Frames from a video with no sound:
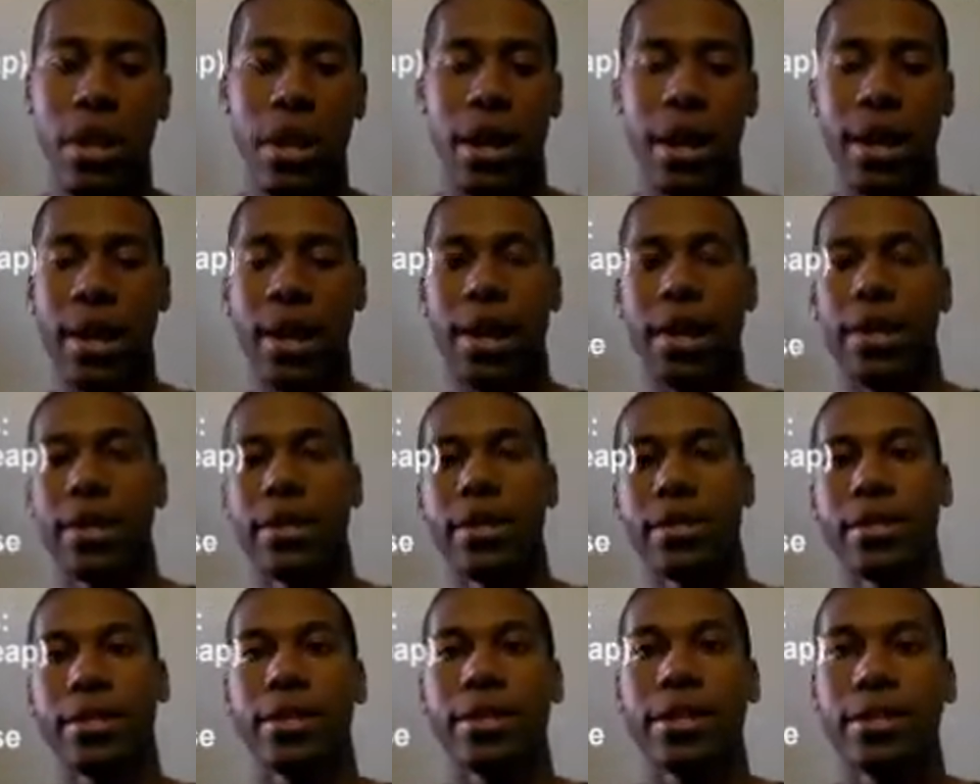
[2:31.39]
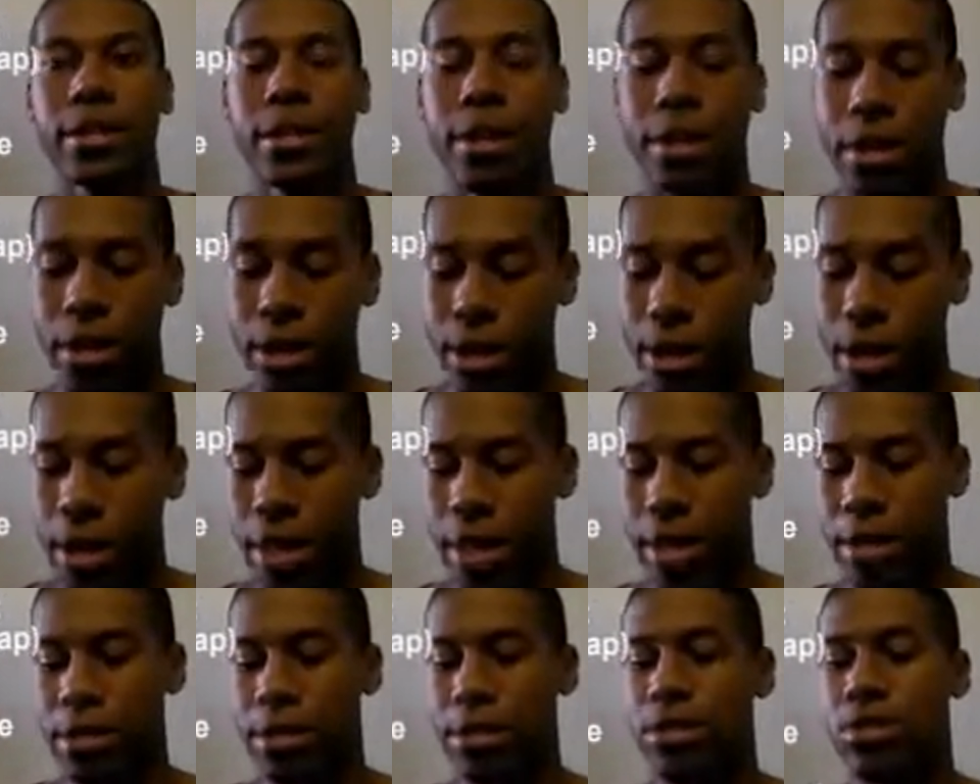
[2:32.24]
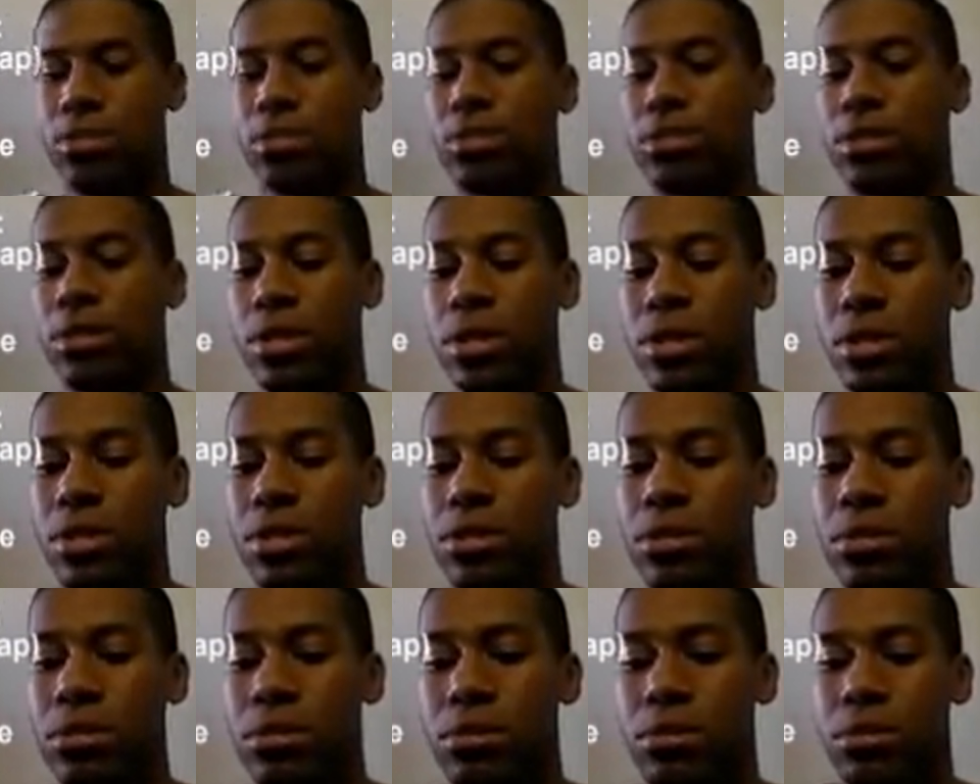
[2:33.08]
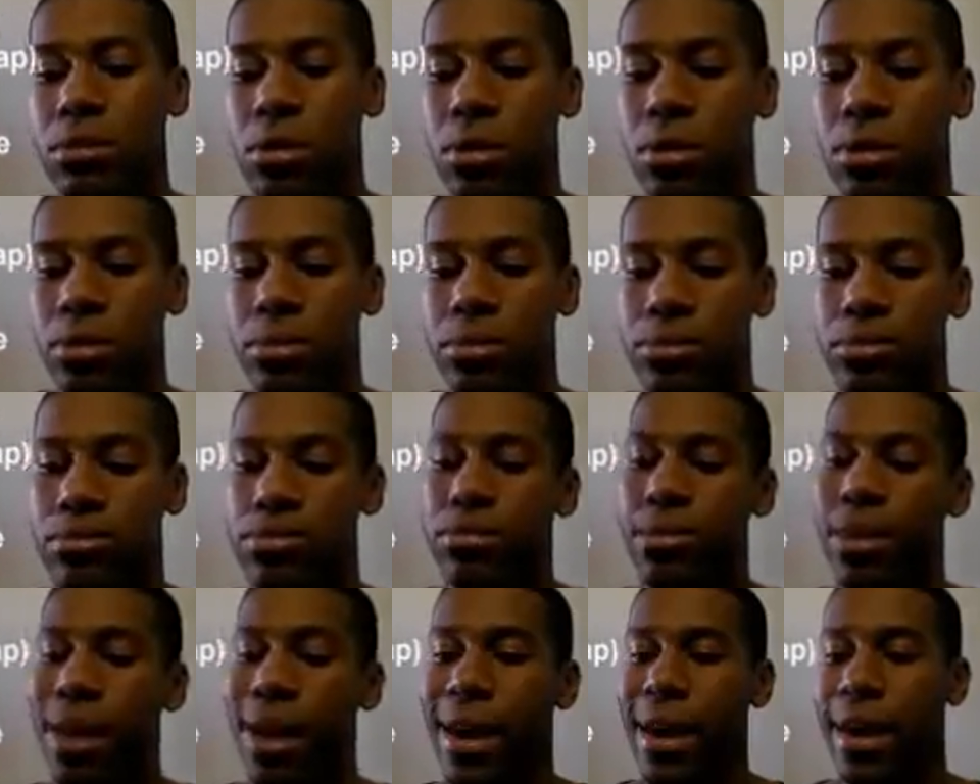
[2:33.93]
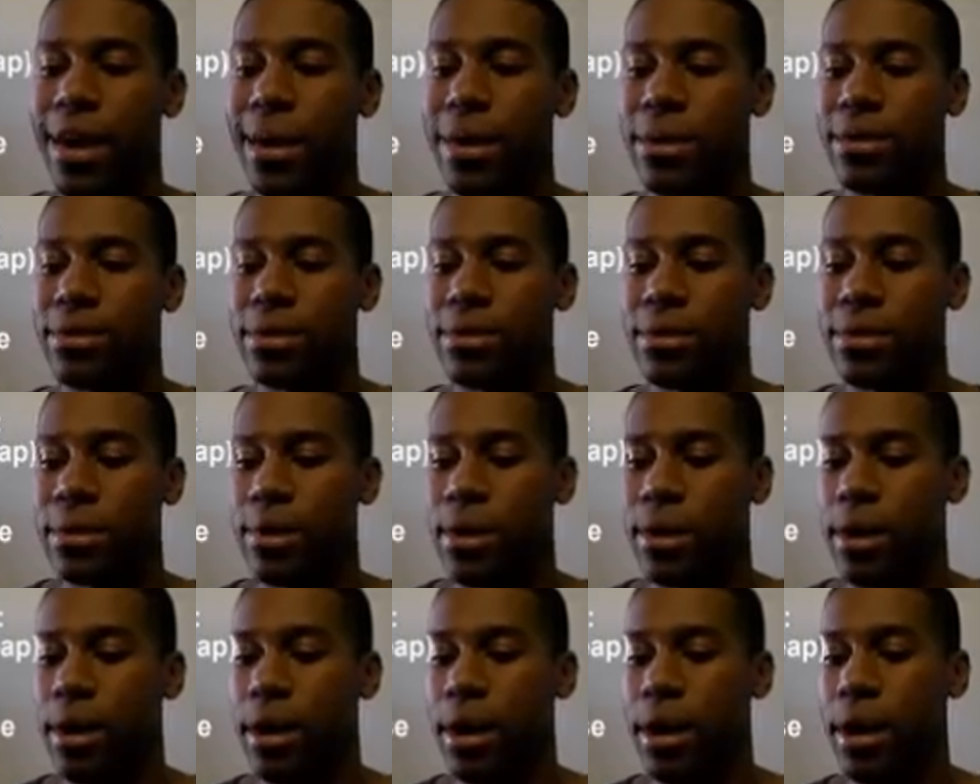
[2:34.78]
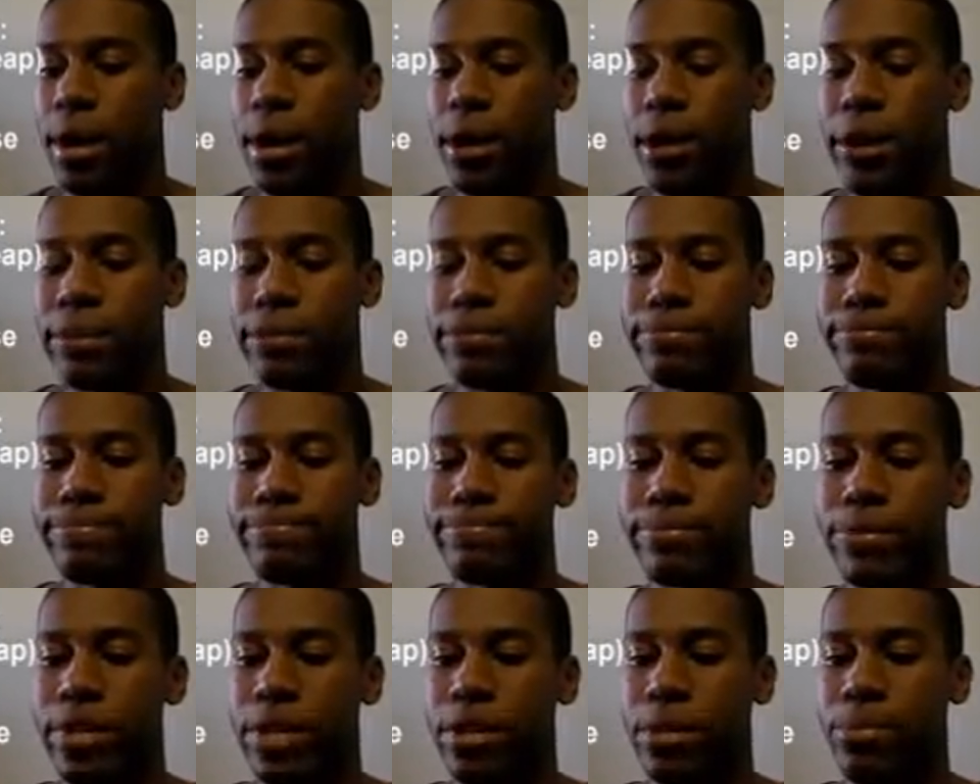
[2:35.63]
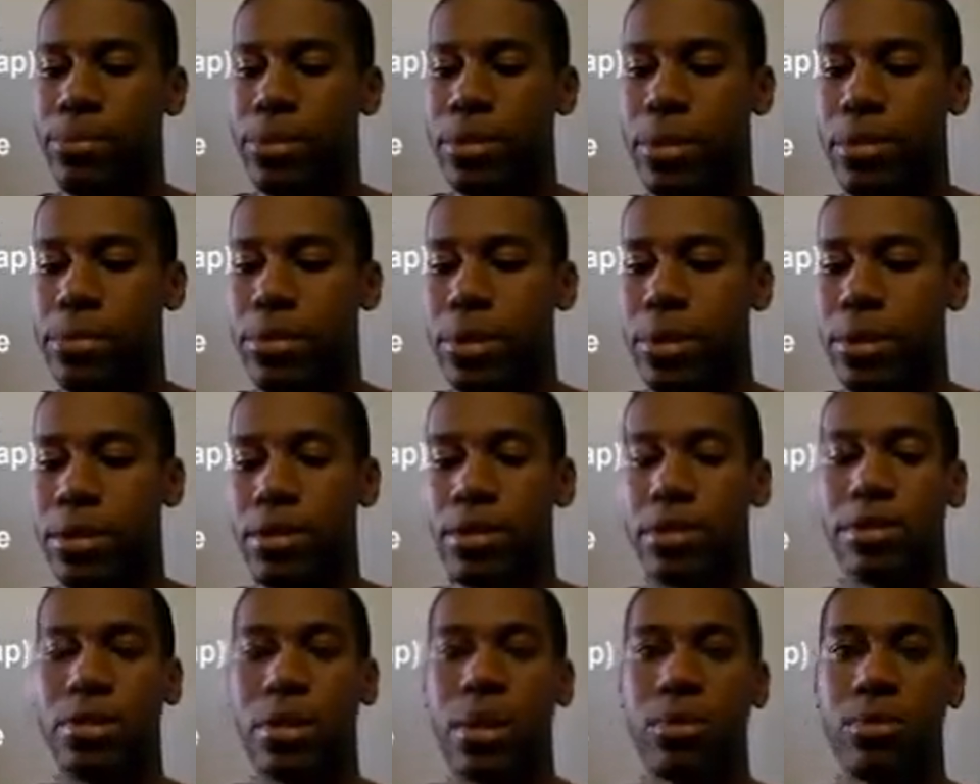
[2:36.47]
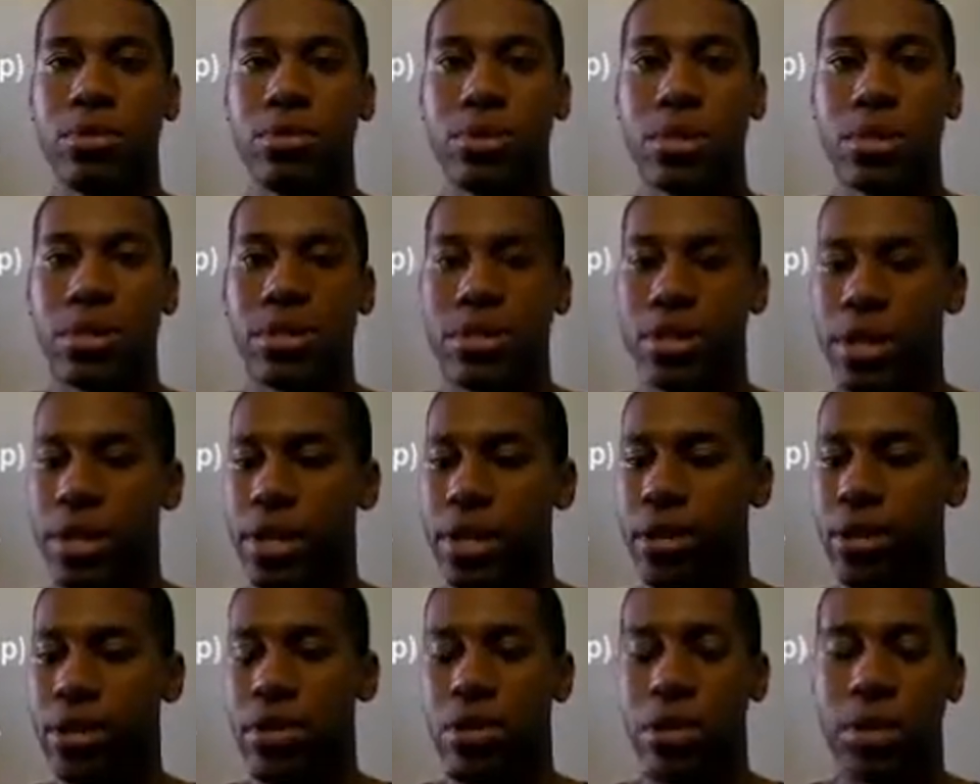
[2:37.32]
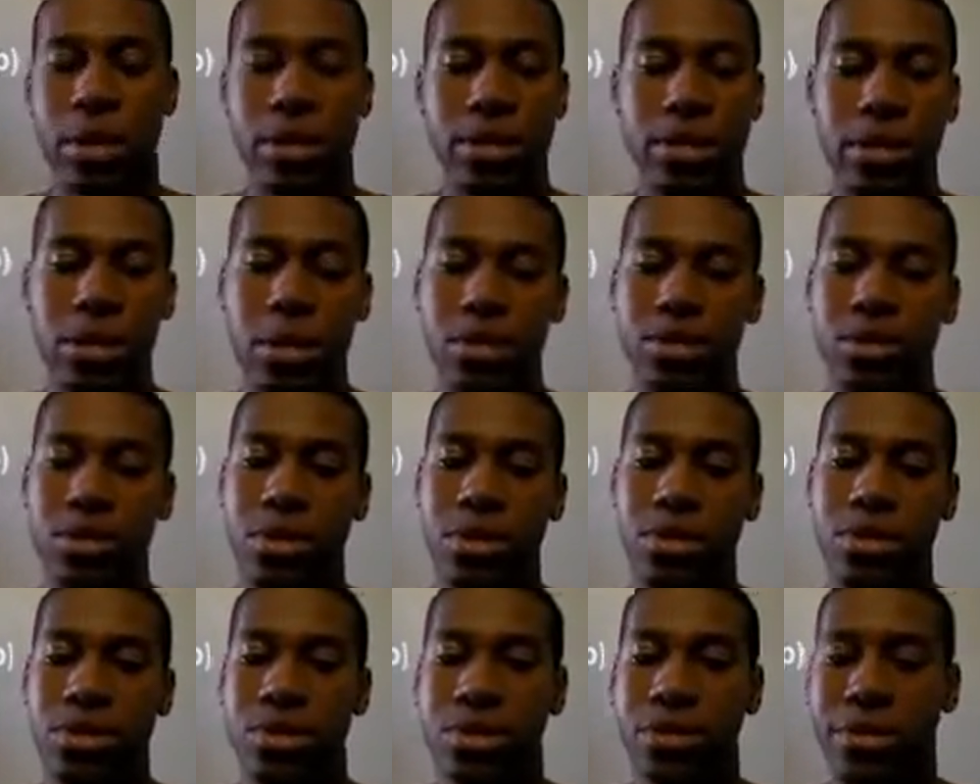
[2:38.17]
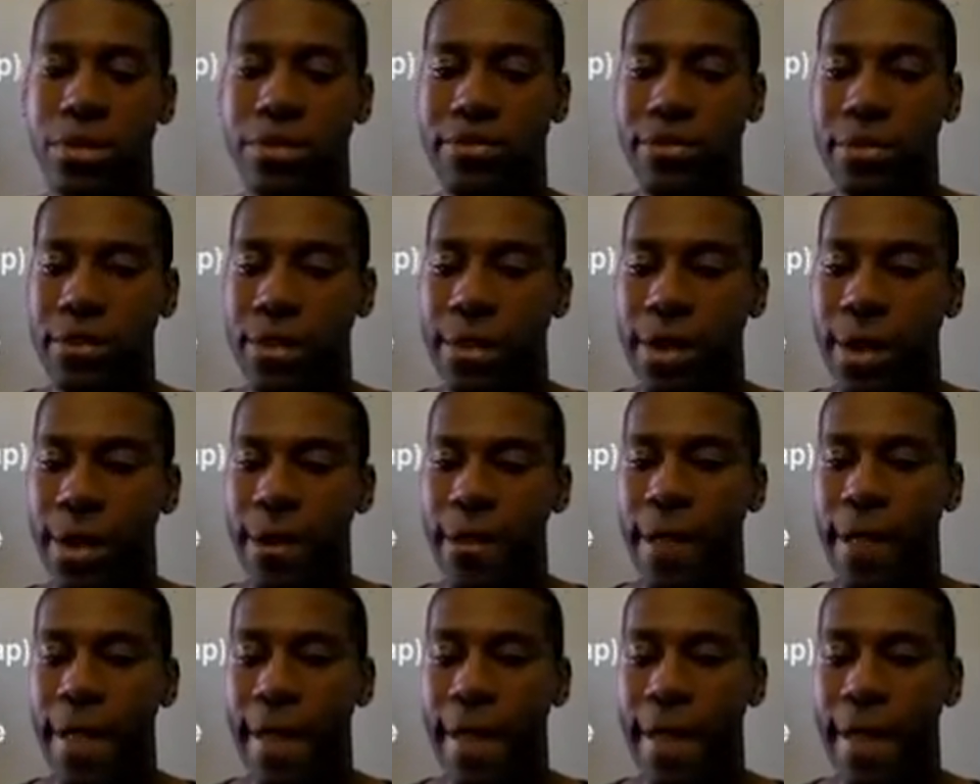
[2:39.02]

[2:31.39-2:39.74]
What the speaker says: and I like to use cheese, you know, eggs, like to put them in sandwiches, like cold cut sandwiches and stuff like that.